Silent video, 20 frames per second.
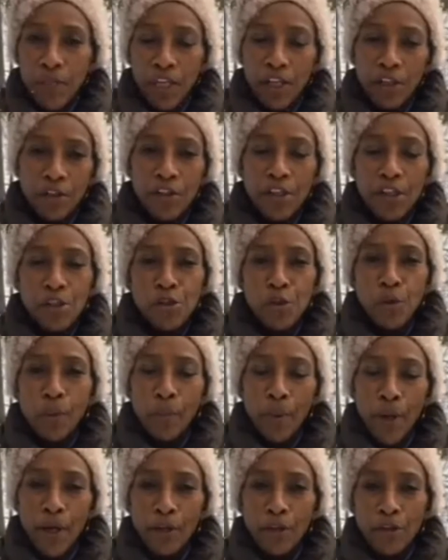We entered into a
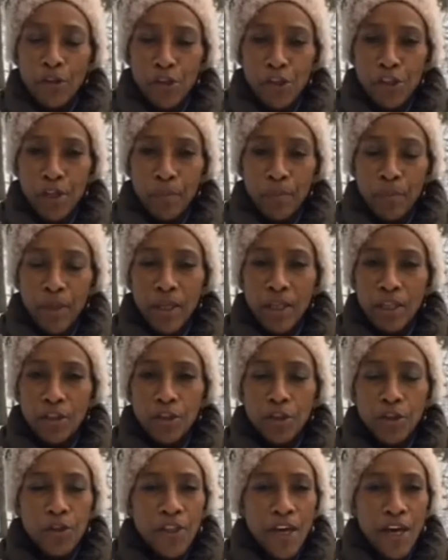partnership in
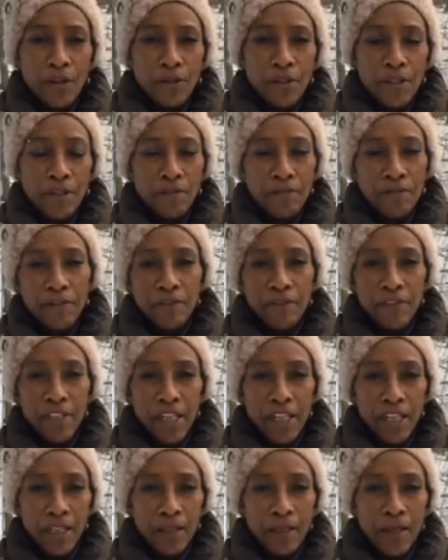
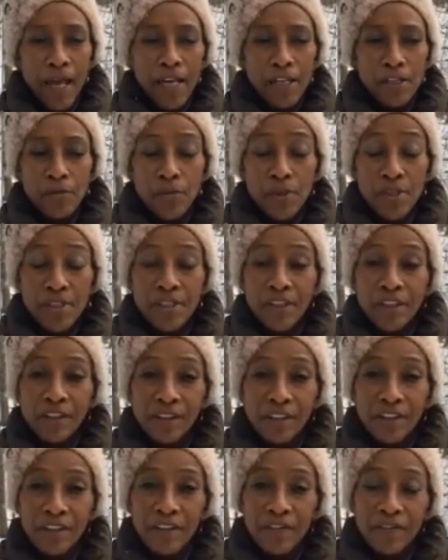2015 as a
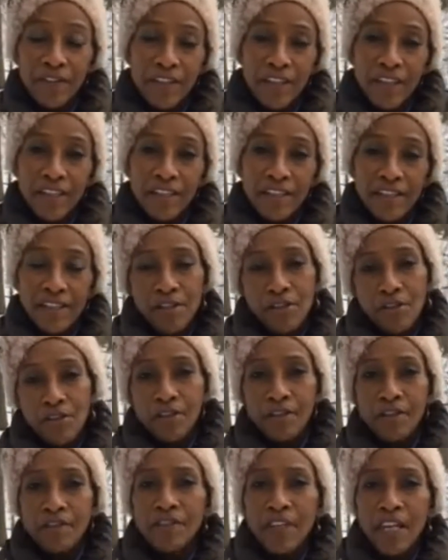result of the
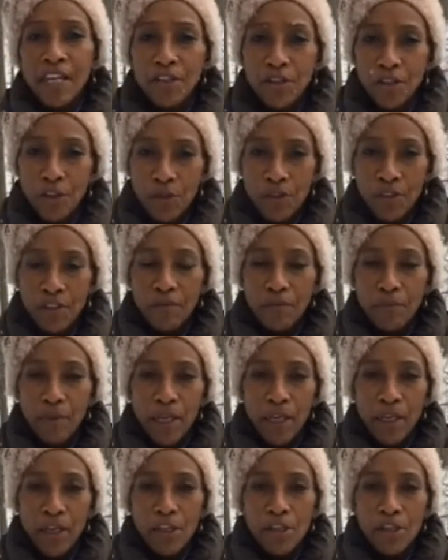Sisters of St. Joseph
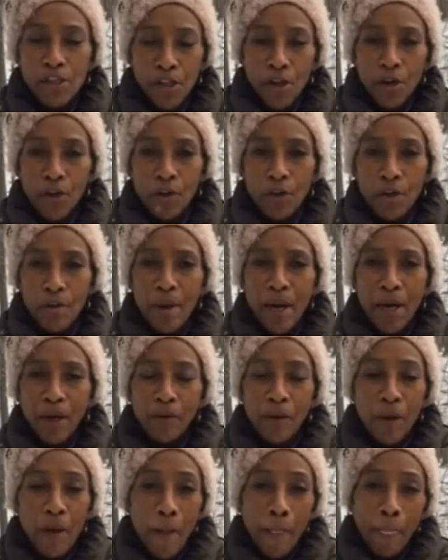being concerned
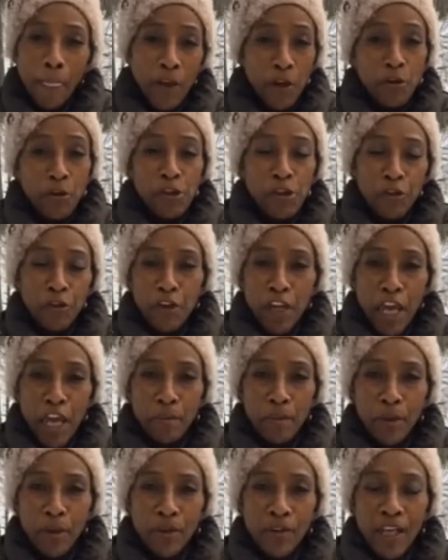about their dear
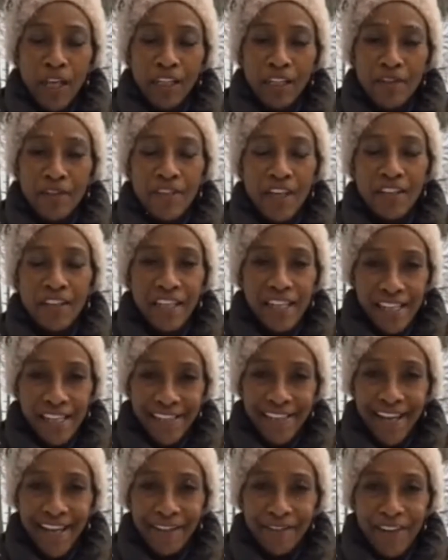neighbor that lives on the
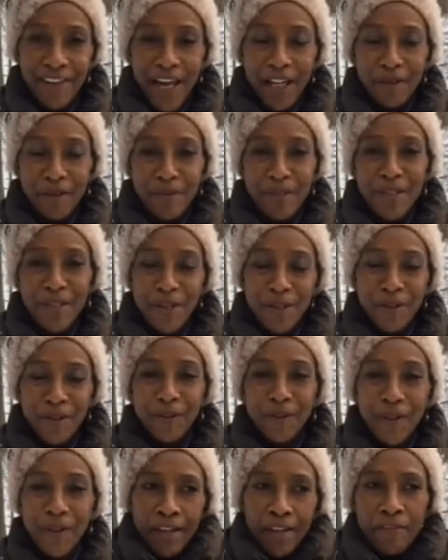east side of Kalamazoo.
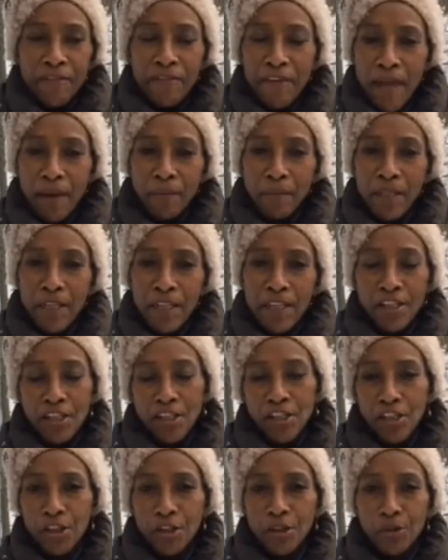The families
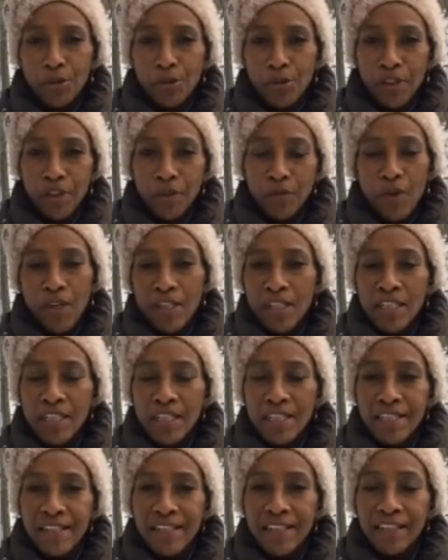and children and
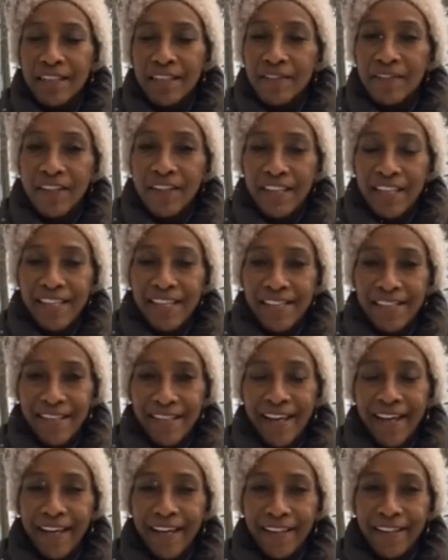residents that live on the east
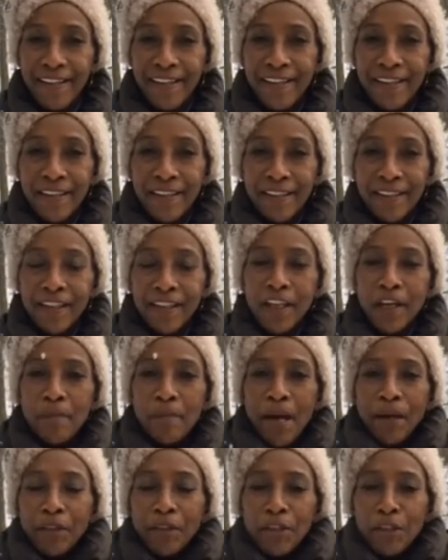side could come
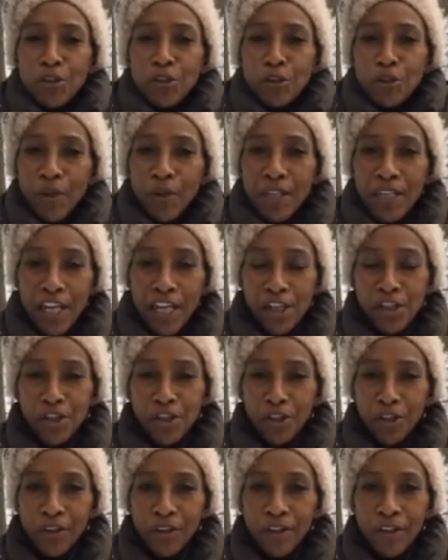out and enjoy
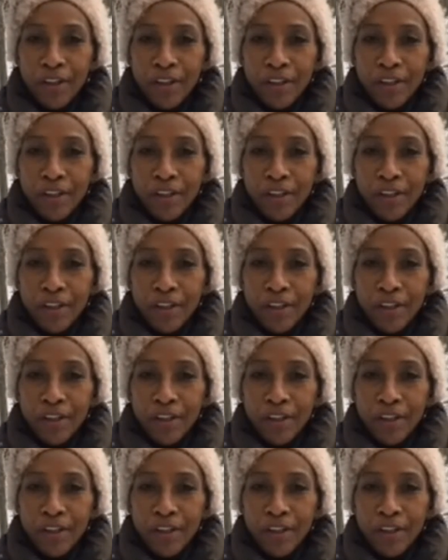nature,